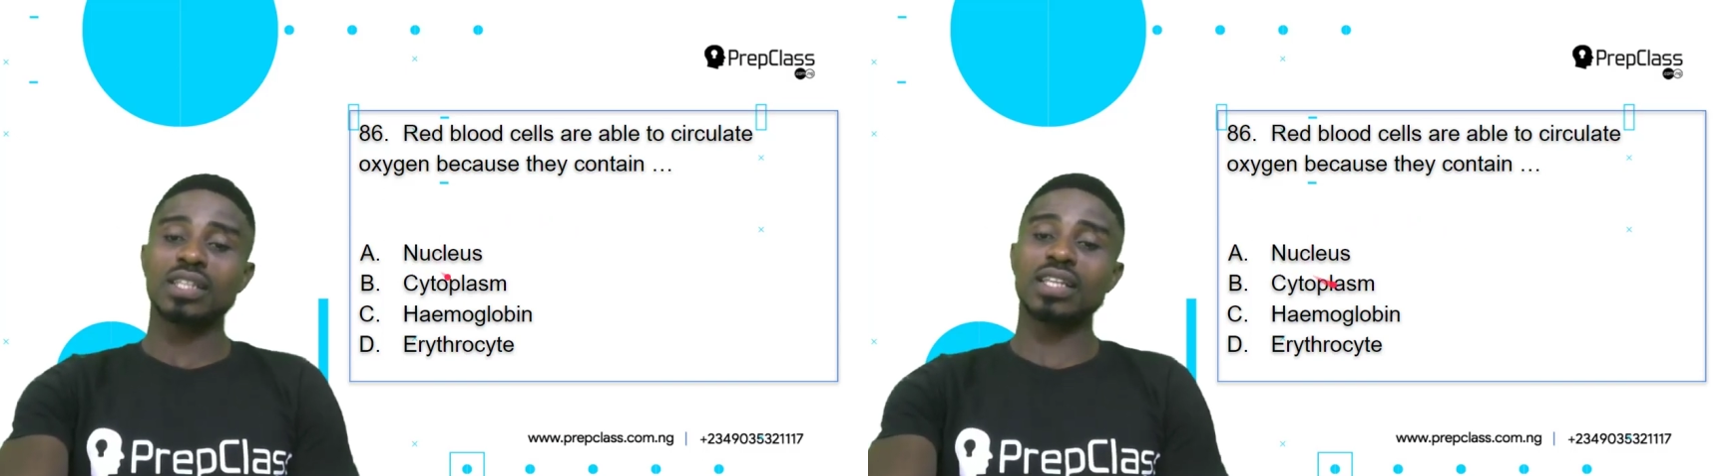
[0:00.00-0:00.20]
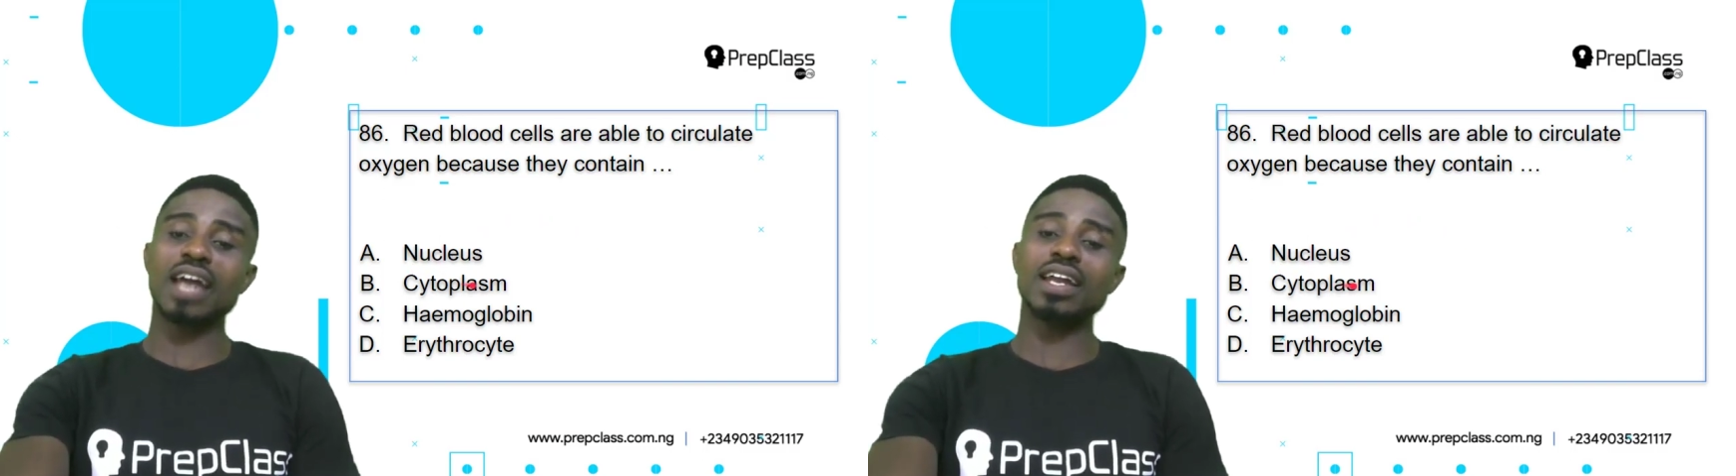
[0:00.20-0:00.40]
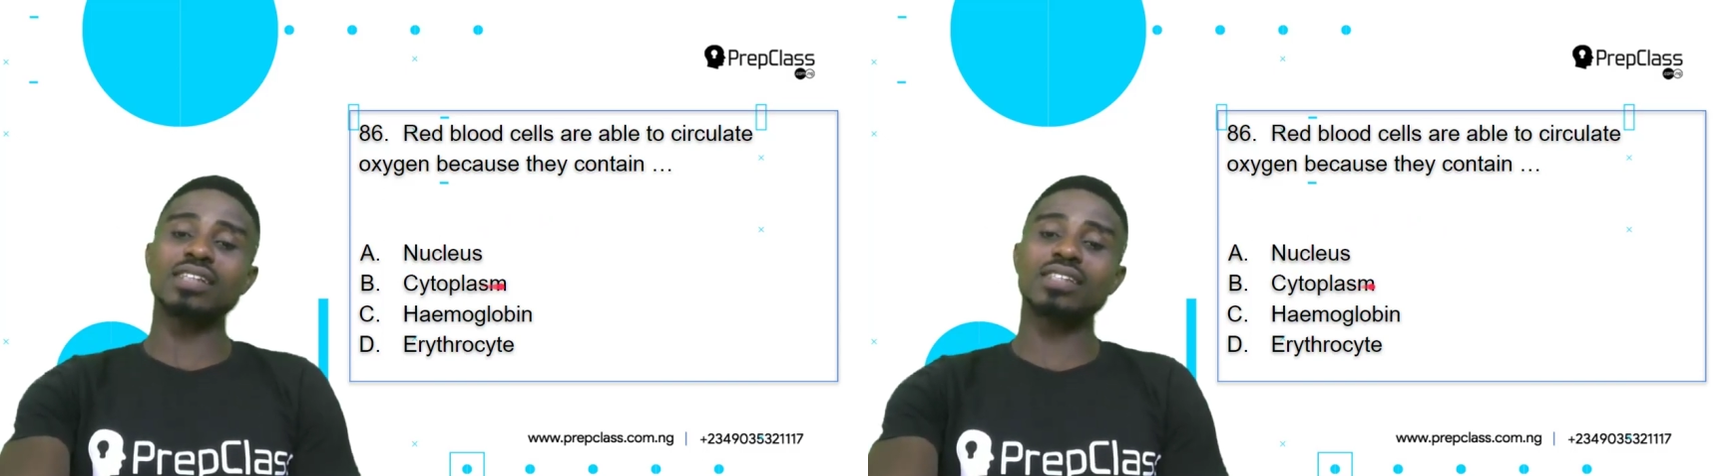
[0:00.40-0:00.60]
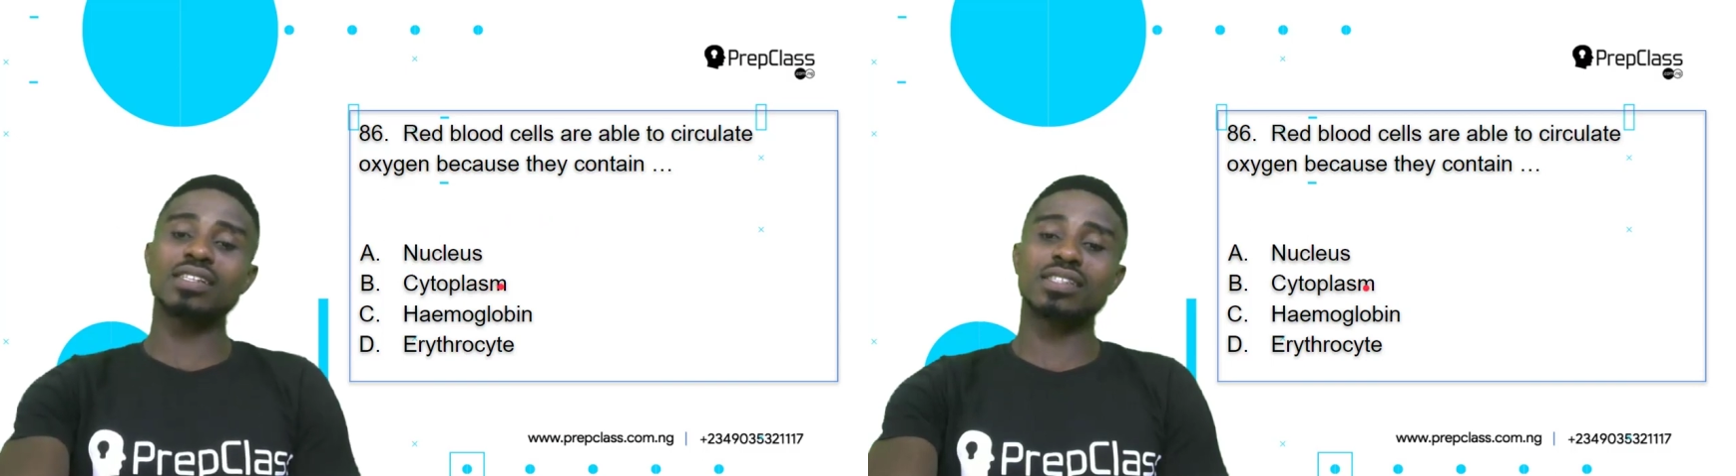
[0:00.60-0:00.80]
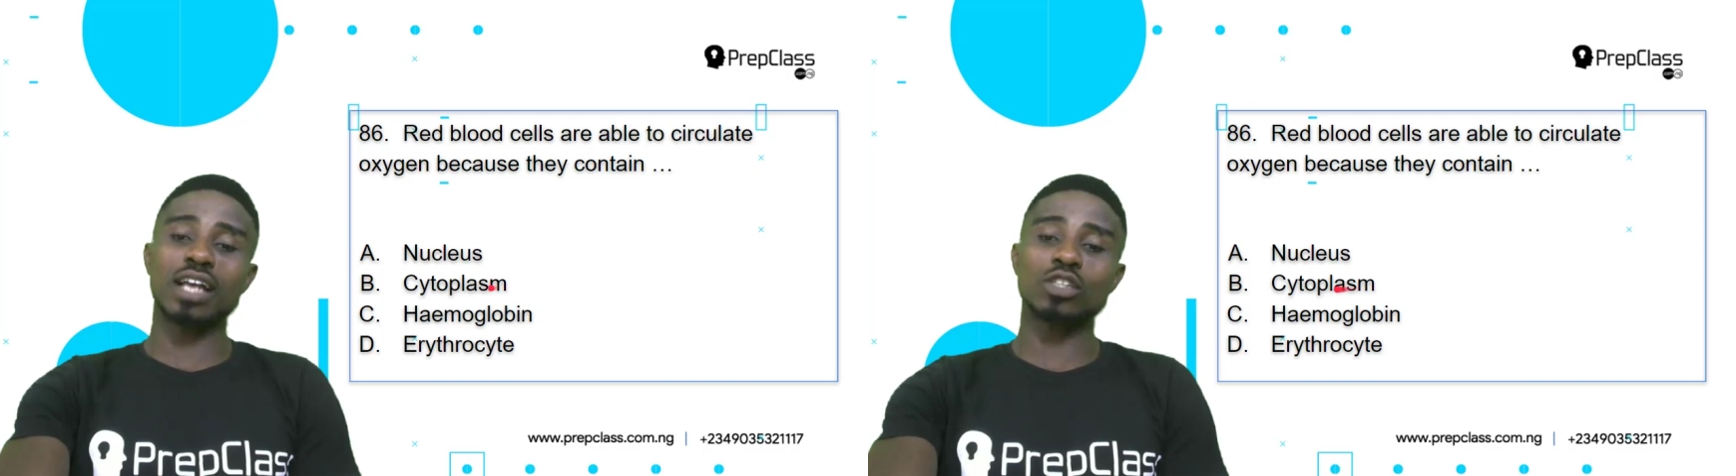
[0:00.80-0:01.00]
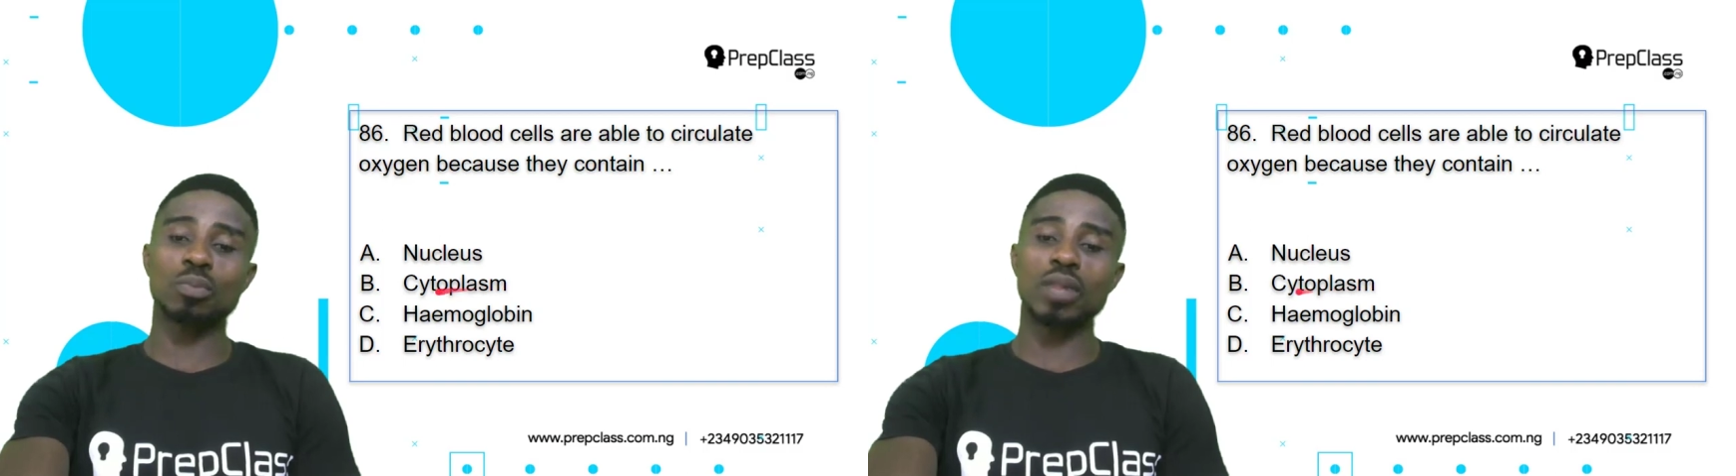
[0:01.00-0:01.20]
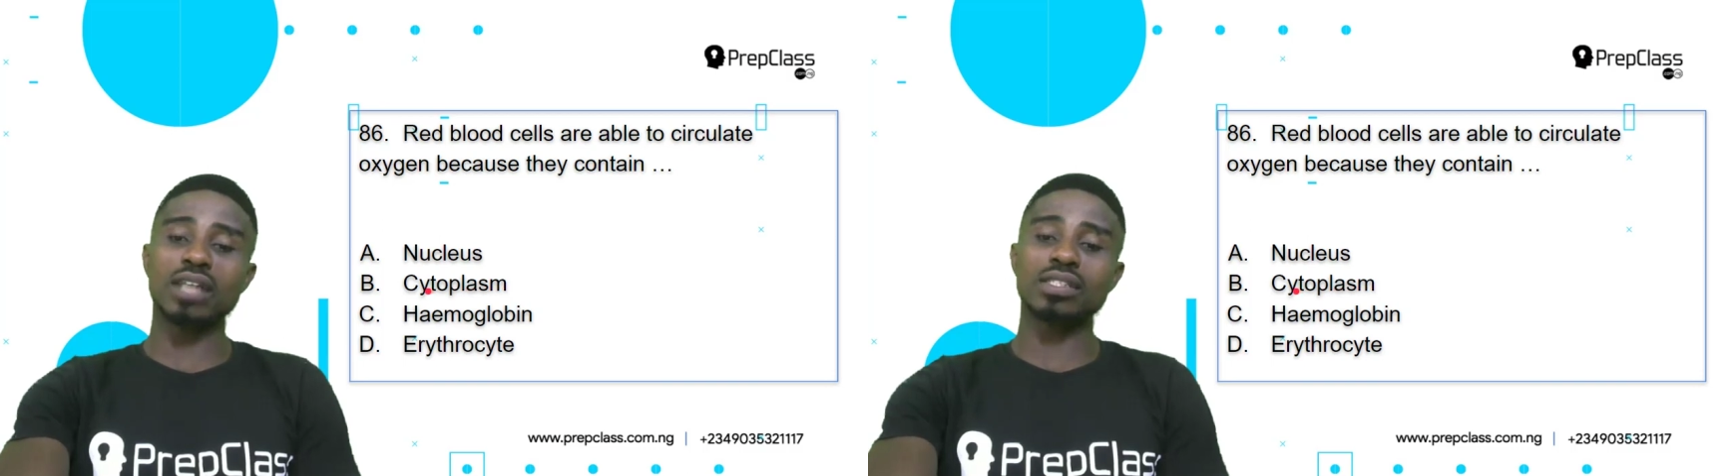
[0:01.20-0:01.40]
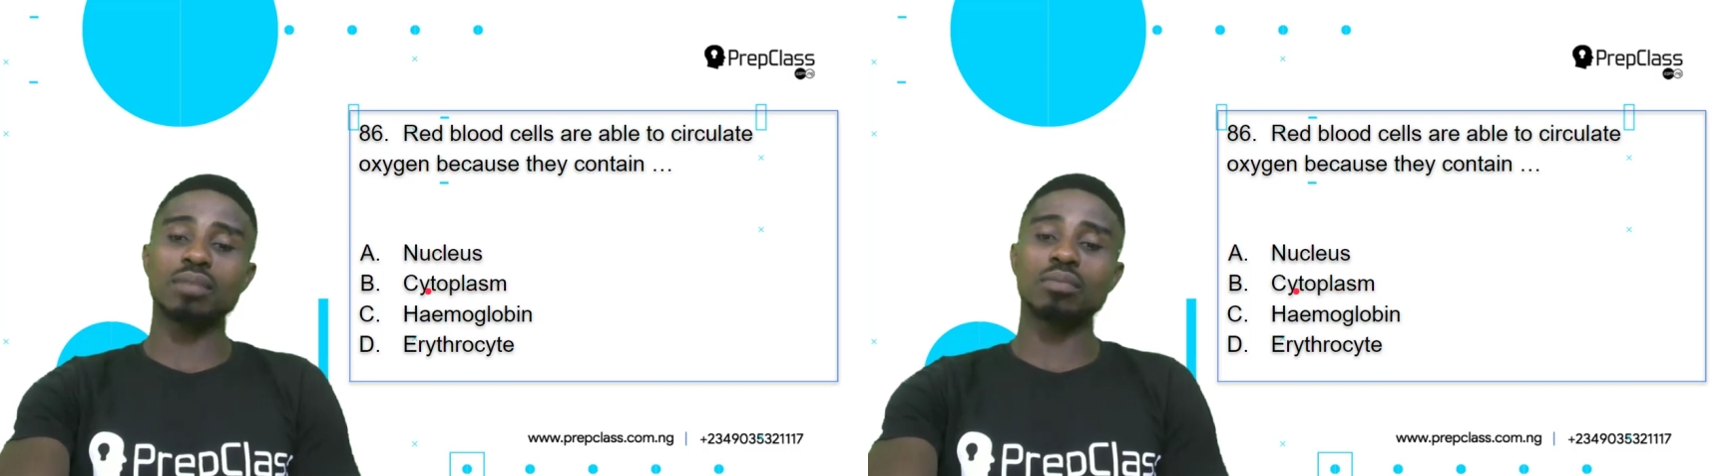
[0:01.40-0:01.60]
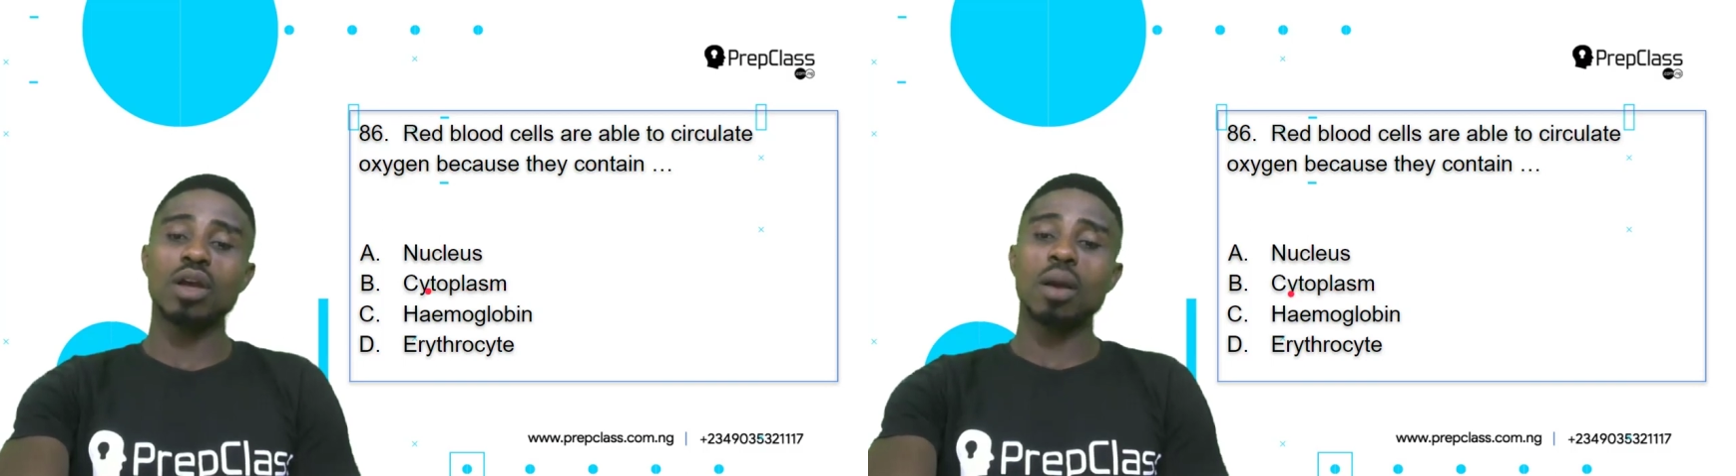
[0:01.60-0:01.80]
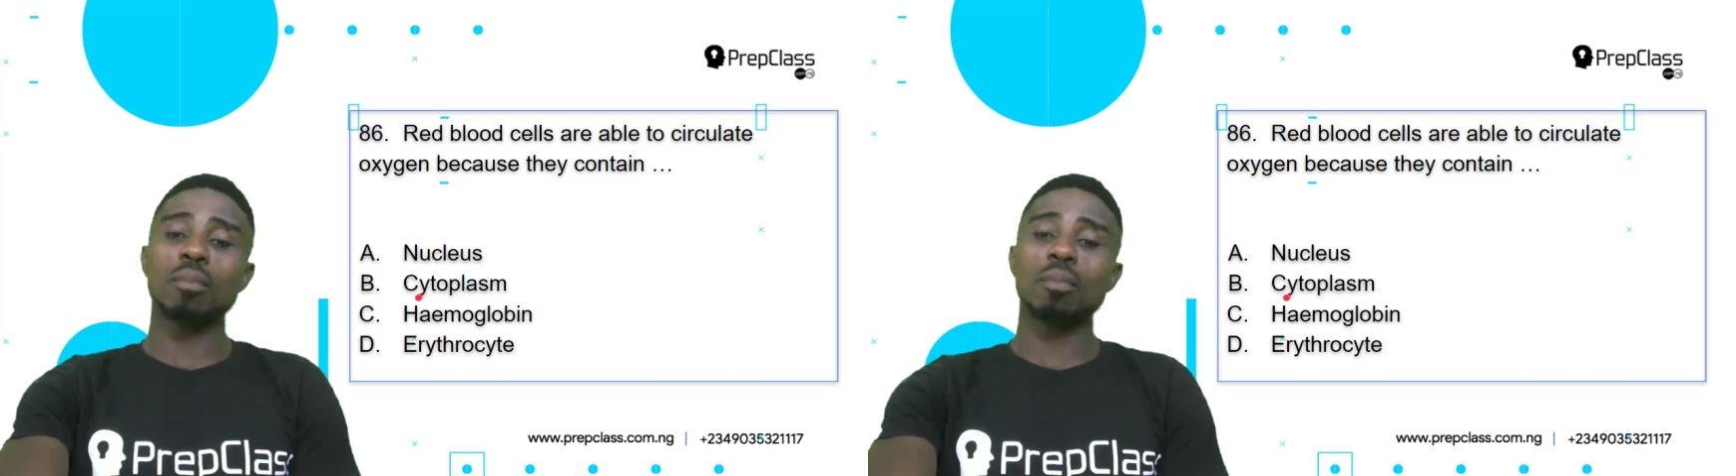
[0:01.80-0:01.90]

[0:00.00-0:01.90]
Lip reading: neither is it the cytoplasm,